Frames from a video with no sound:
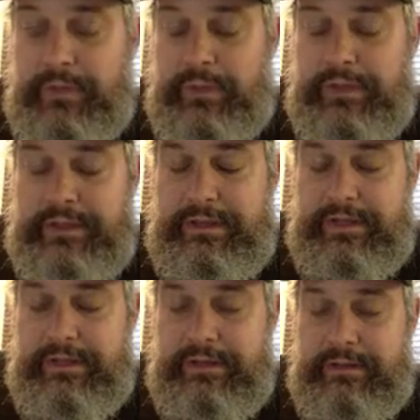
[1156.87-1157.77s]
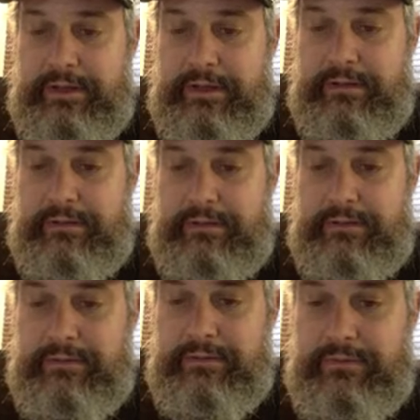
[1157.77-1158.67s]
the
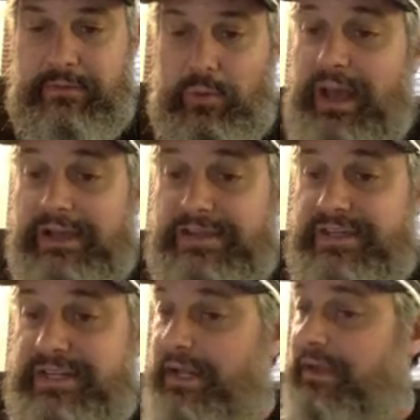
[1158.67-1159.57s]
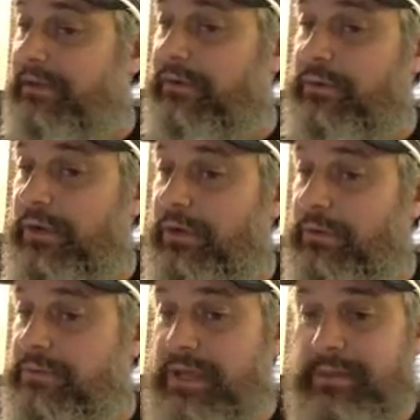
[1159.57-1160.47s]
West,
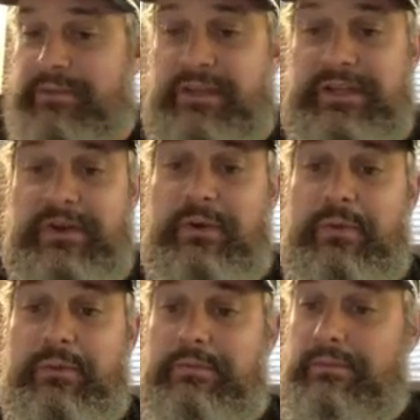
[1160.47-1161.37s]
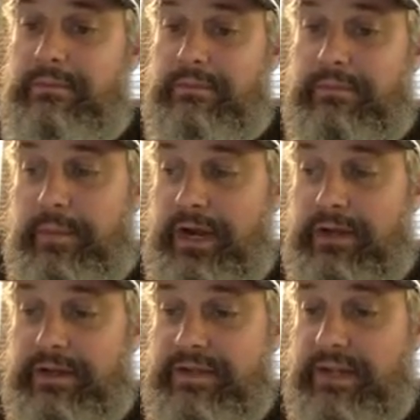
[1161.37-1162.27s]
and who knows, maybe if they don't,
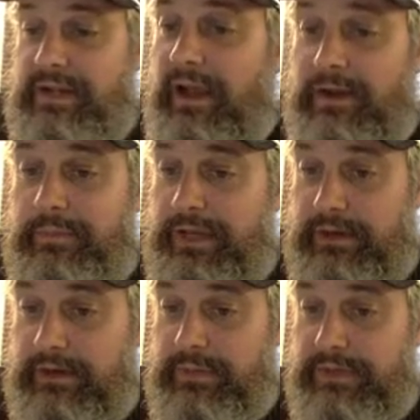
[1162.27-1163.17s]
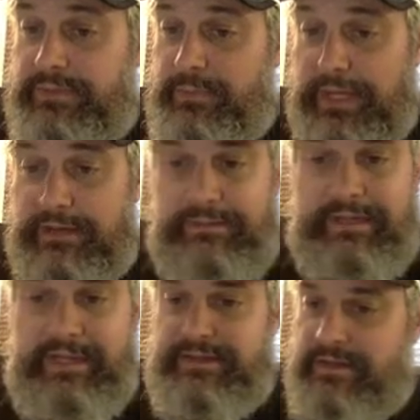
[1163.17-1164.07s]
America is not conquered by
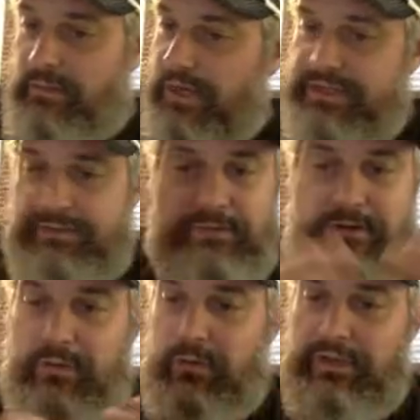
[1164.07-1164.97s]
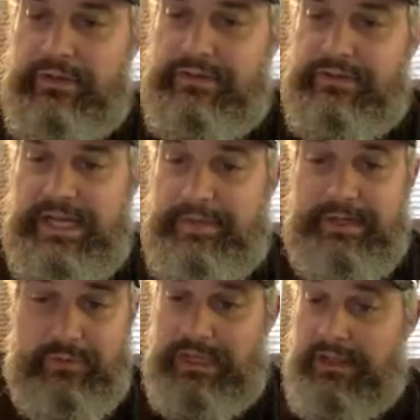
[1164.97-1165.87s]
Europeans. But that's a question for a
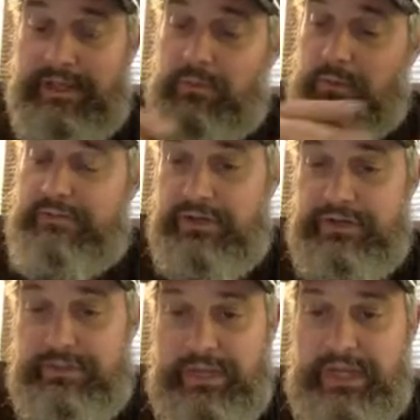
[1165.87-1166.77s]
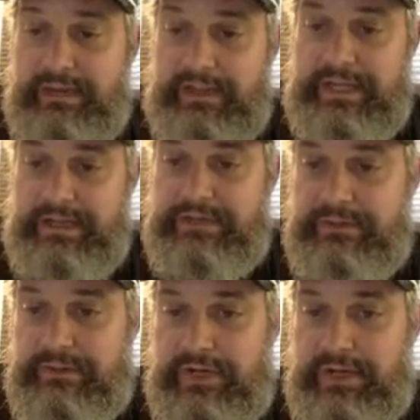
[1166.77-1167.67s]
whole nother time, and I think we'll have a good
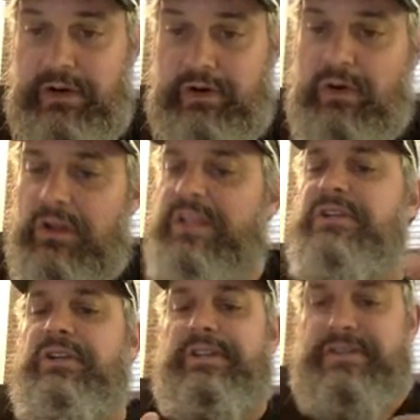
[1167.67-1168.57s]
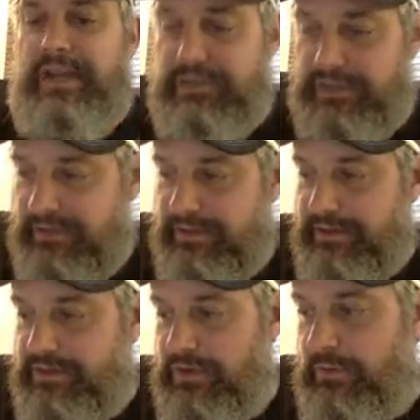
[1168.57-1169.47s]
debate on that too, or at least a good
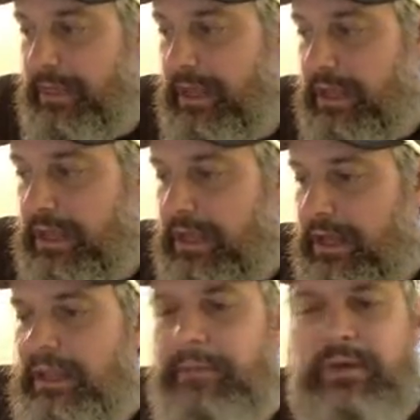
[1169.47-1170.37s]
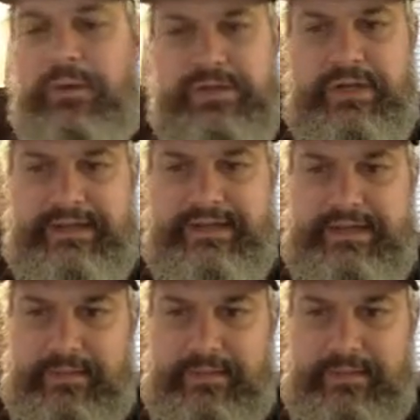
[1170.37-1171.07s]
discussion. So let me